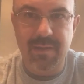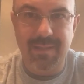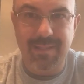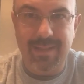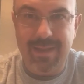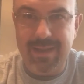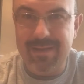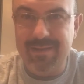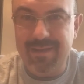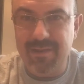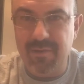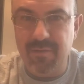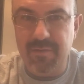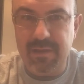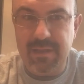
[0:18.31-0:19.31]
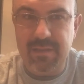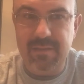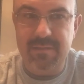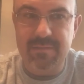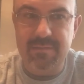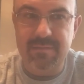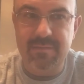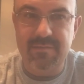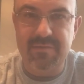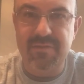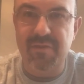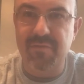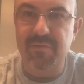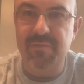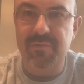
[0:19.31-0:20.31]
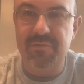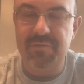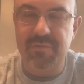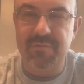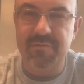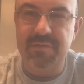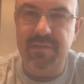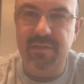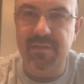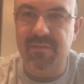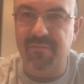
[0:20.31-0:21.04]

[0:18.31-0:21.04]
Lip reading: land here in southern New Jersey,